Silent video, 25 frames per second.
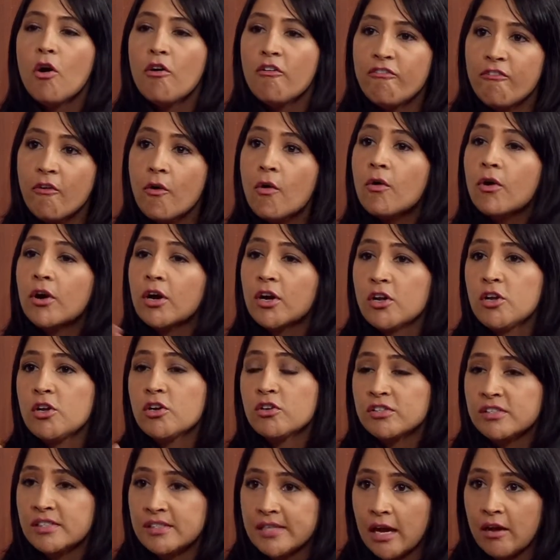for
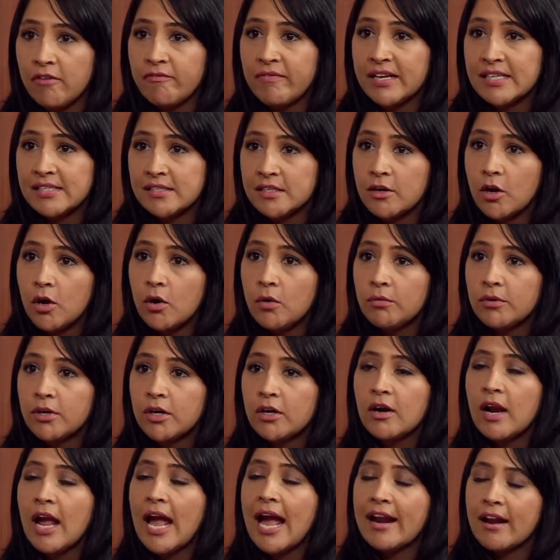yourself as an
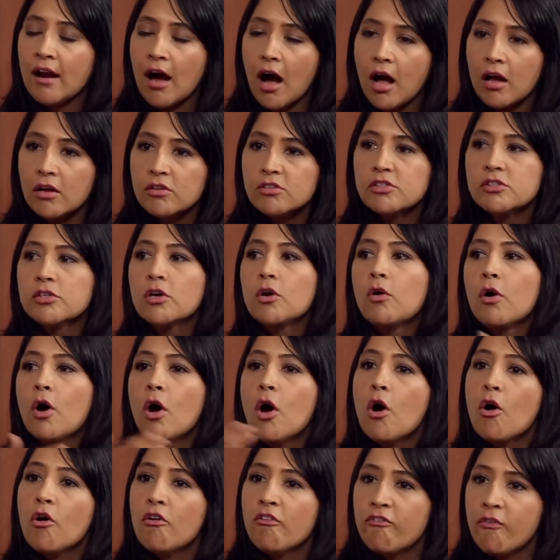owner and also
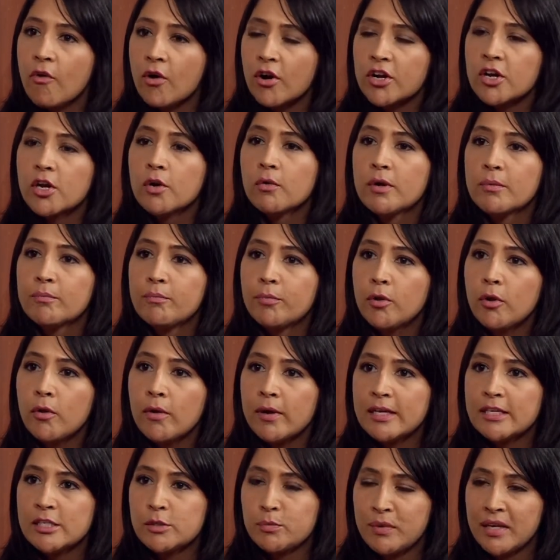for your
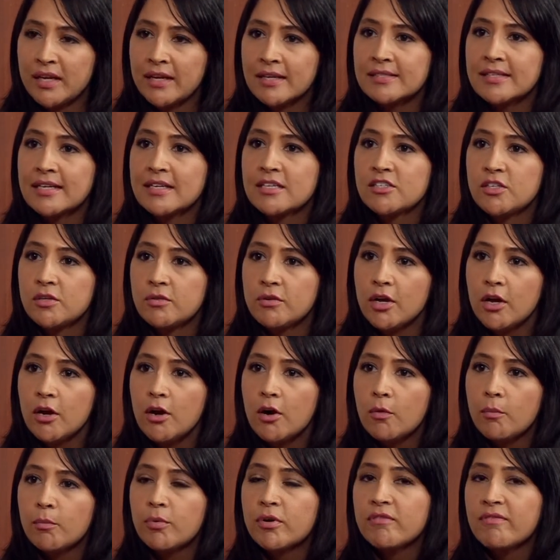employees, because as you
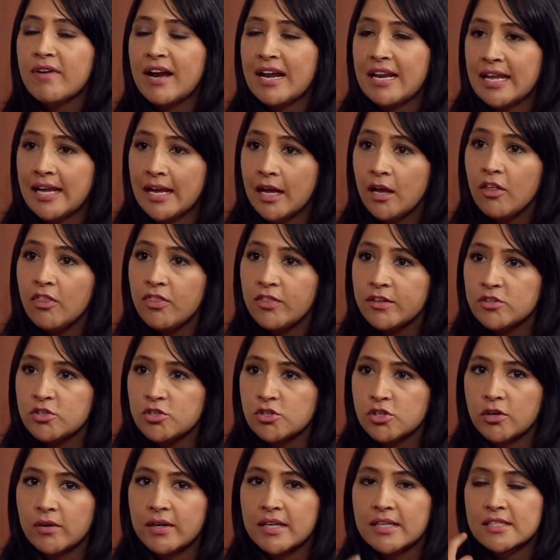know, providing health
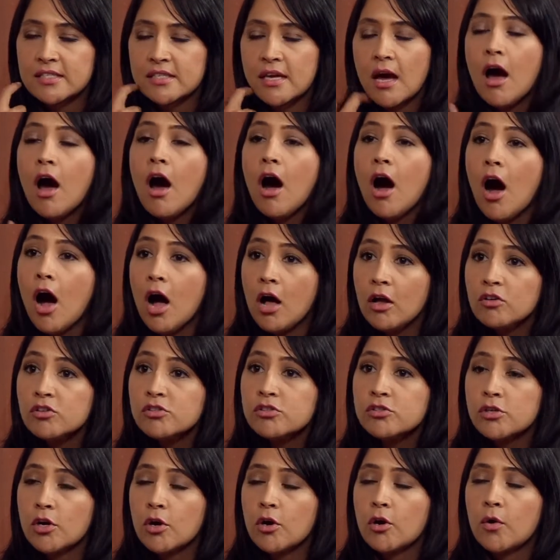insurance
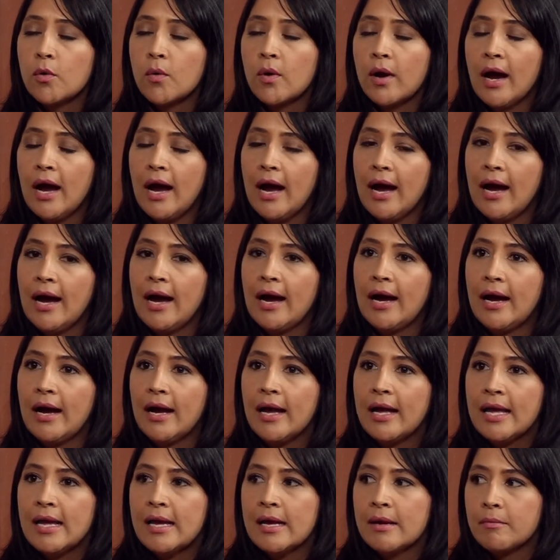also
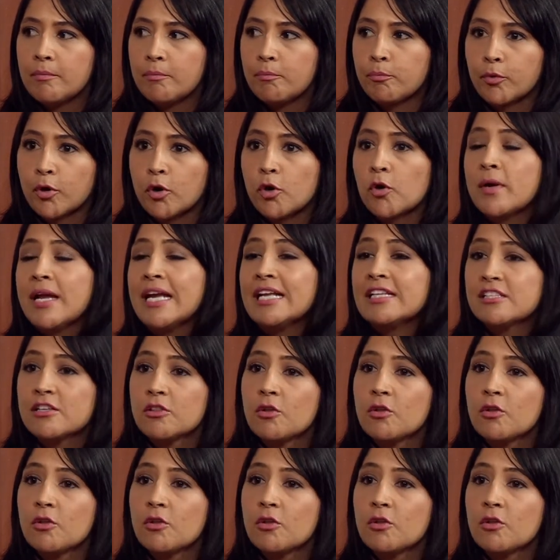creates